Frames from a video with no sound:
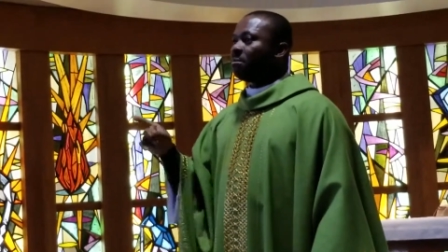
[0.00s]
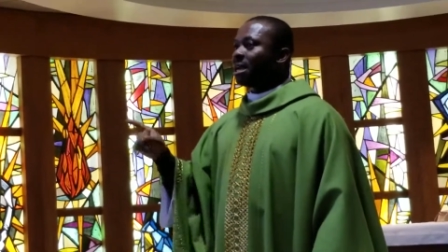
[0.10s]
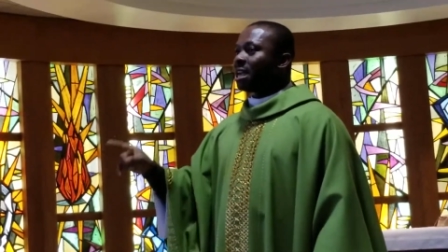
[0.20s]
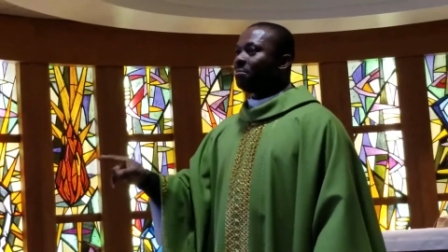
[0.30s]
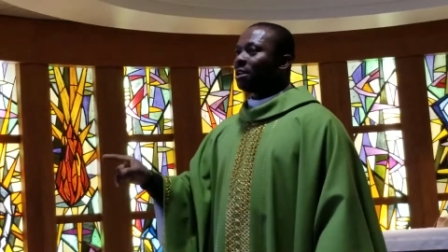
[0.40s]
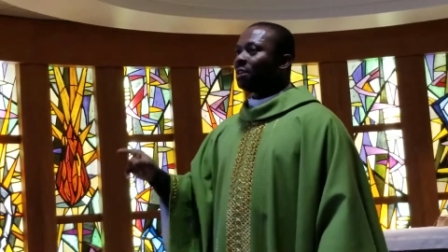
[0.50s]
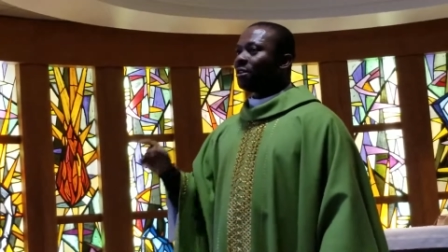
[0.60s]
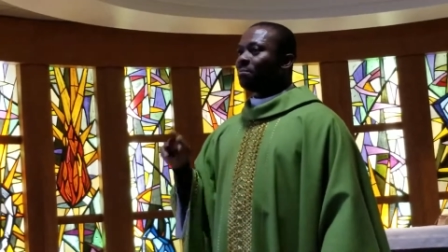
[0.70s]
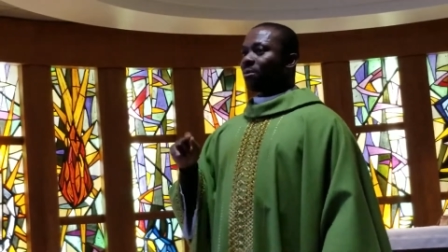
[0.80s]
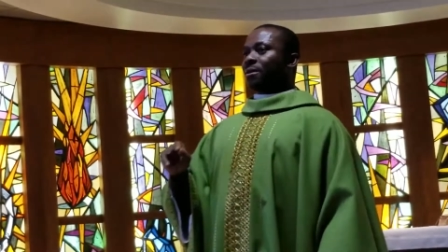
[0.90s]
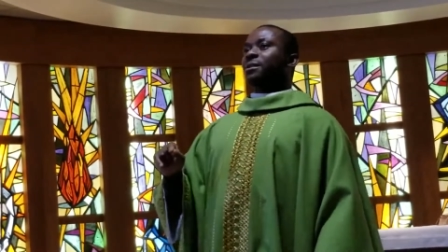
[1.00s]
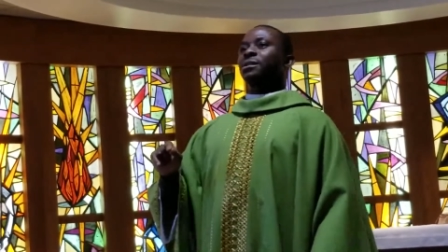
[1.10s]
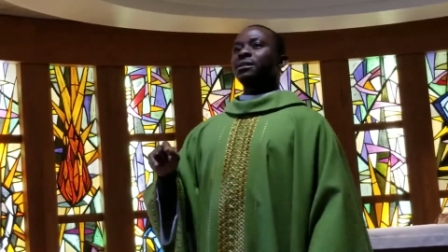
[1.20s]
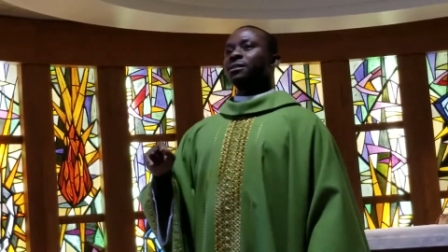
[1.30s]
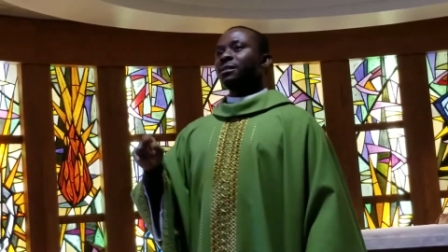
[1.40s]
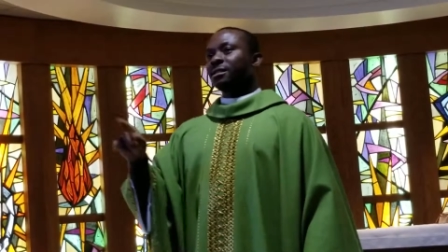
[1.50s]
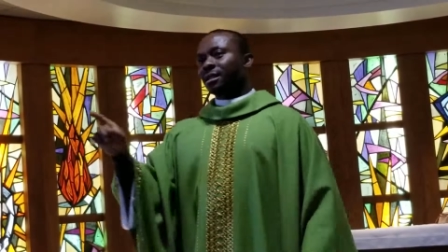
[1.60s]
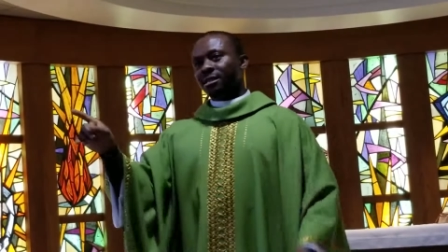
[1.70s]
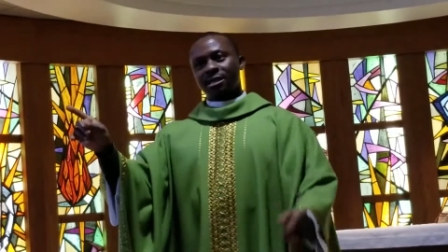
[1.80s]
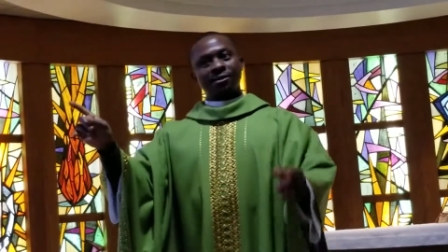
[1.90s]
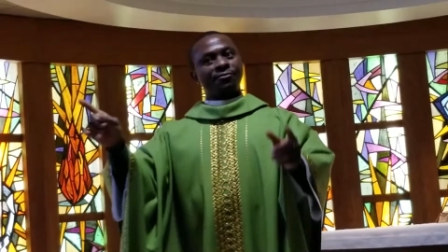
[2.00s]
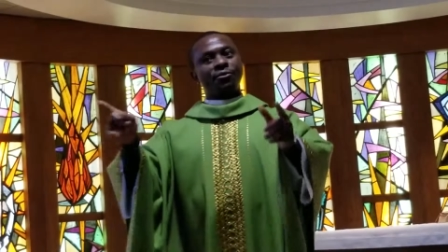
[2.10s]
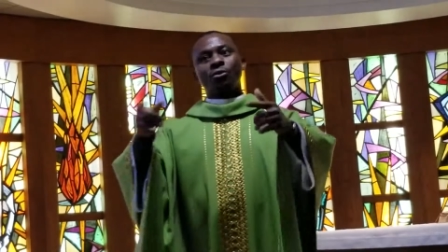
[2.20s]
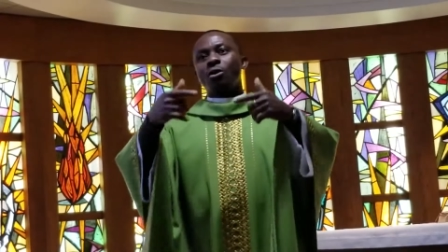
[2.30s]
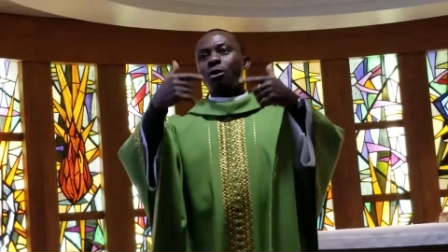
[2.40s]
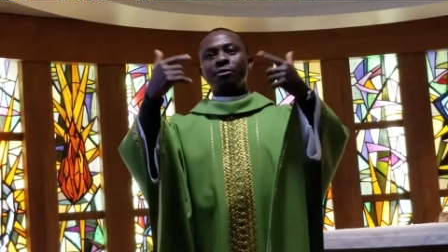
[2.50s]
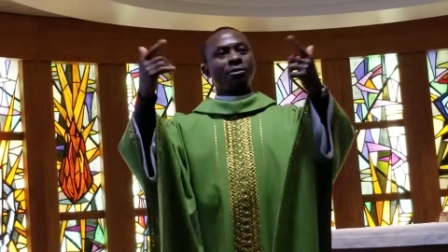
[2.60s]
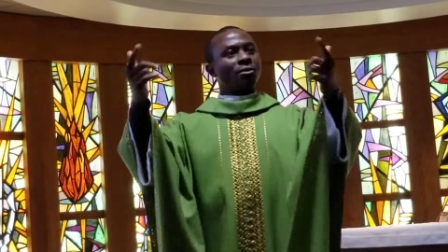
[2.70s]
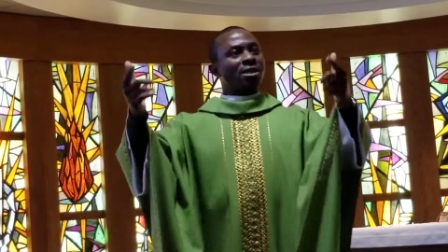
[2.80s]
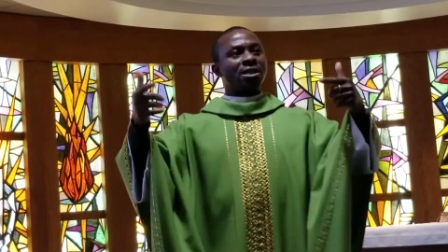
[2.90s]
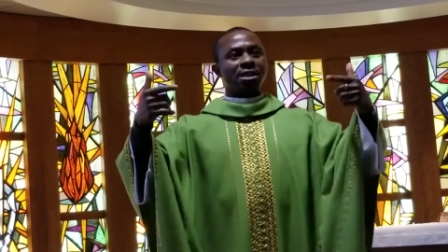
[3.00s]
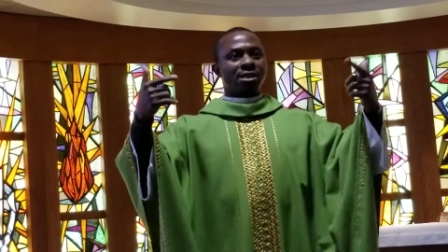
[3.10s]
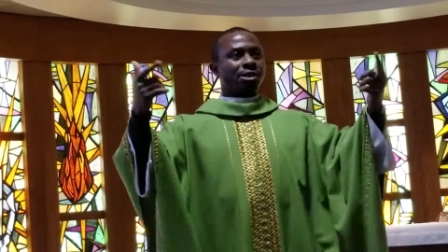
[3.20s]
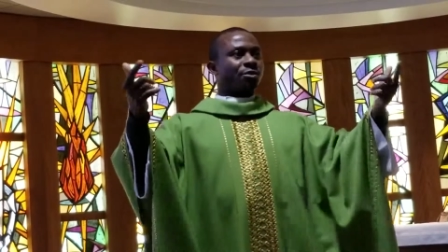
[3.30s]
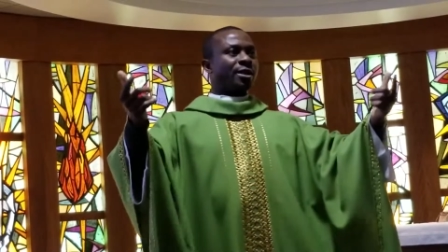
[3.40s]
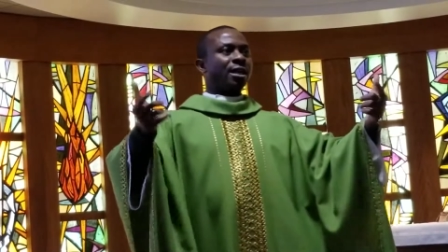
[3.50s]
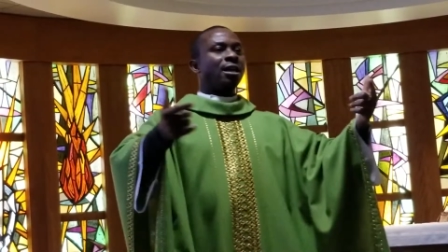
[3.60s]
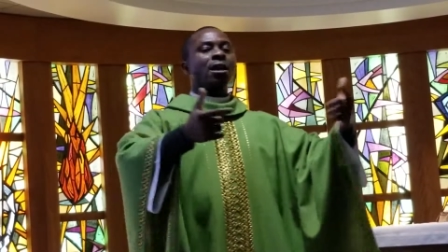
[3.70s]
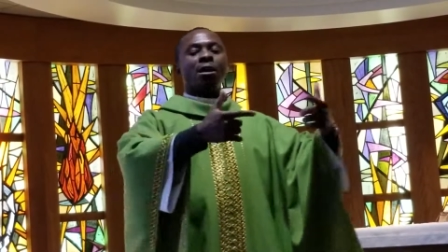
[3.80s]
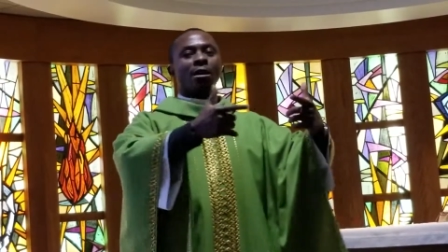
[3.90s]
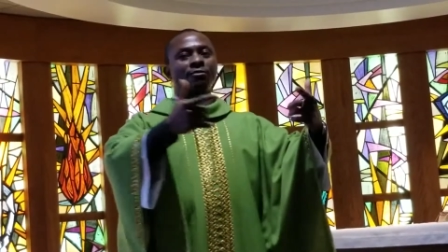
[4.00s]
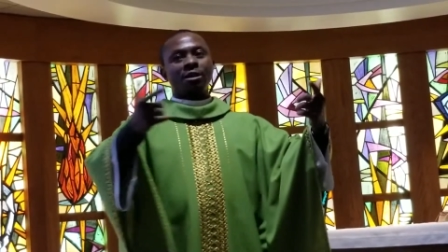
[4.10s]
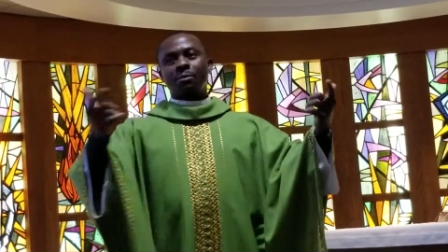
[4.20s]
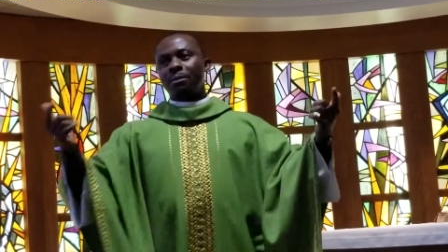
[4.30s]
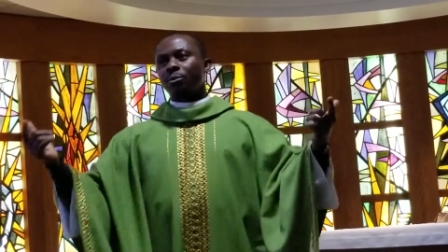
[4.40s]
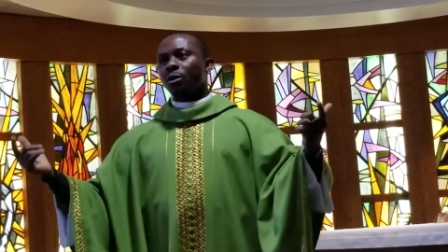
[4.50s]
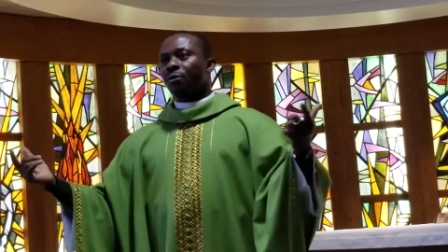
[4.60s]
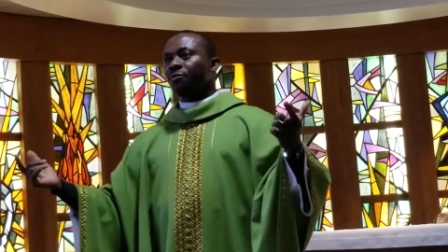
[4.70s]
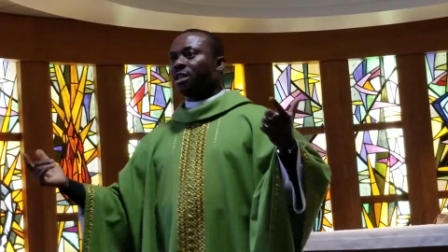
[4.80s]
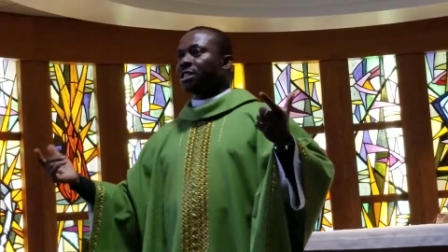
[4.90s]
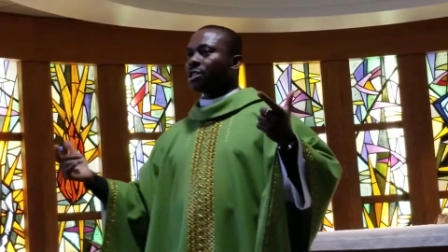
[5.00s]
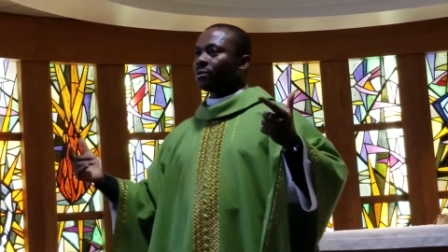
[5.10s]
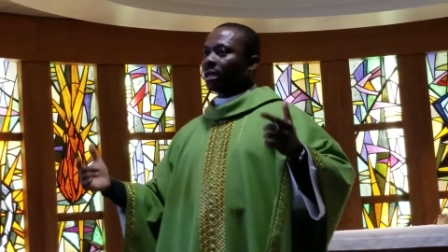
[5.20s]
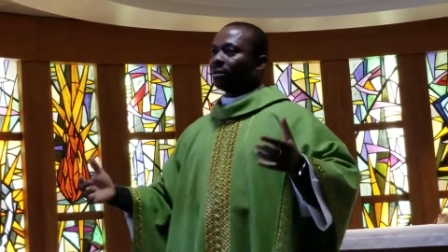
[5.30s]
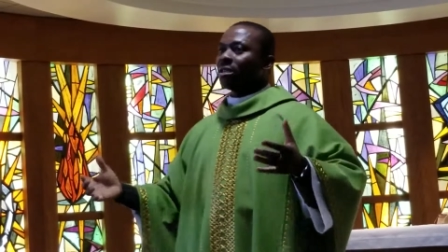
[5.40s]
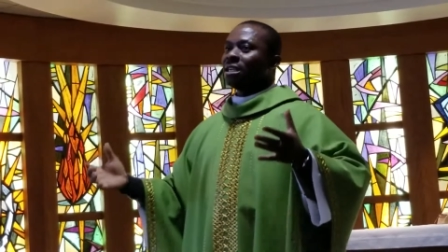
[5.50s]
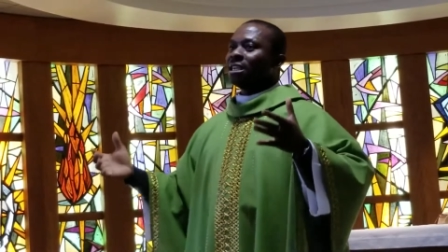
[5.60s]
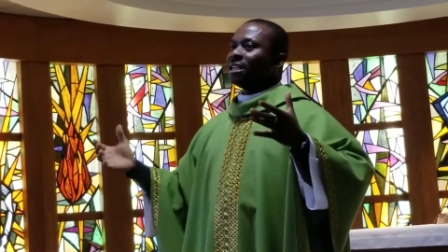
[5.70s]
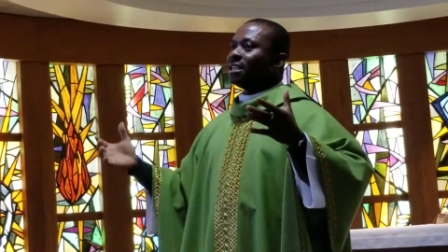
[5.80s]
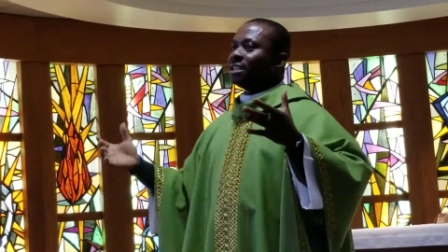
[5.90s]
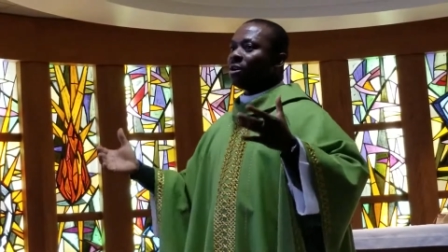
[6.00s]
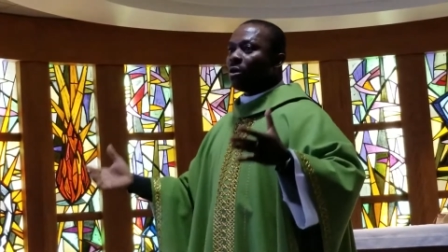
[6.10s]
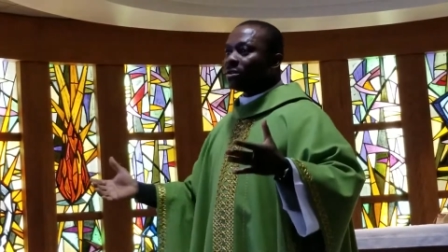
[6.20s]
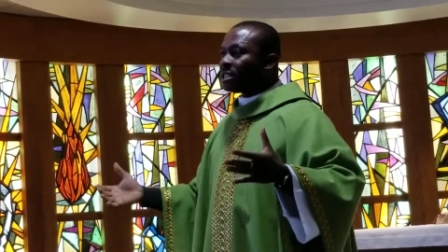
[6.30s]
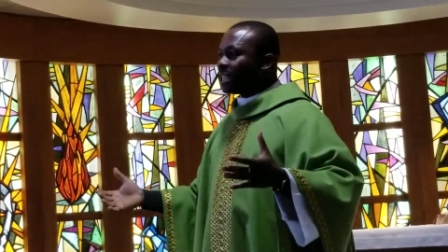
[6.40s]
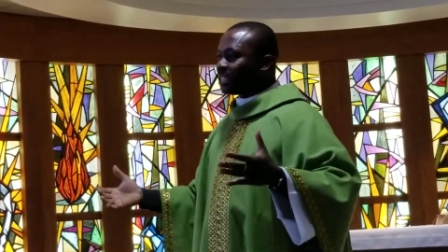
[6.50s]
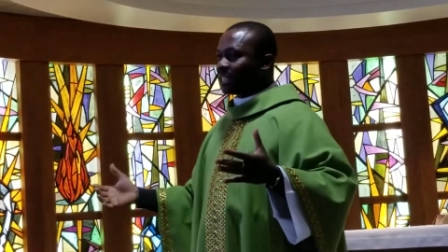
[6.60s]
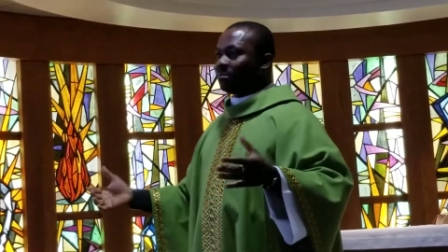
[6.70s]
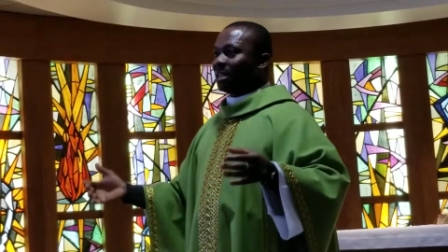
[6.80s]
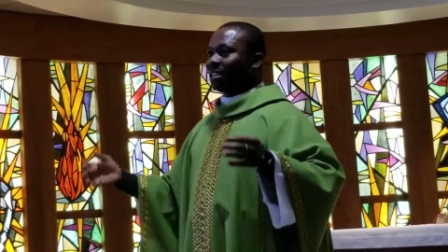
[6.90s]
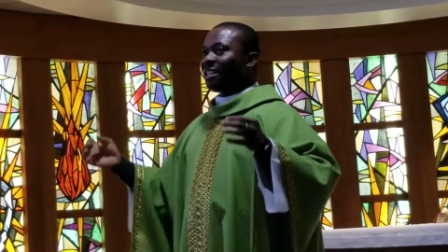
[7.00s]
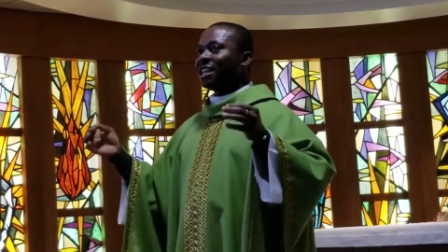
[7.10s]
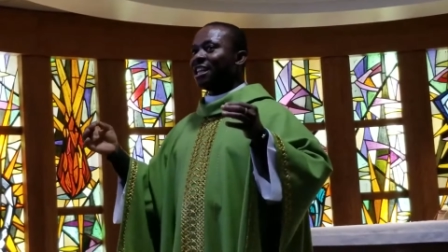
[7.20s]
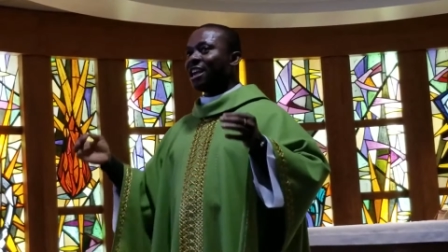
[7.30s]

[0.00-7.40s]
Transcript: My dear beloved brothers and sisters, if you go through the history of the people of Israel in the Old Testament,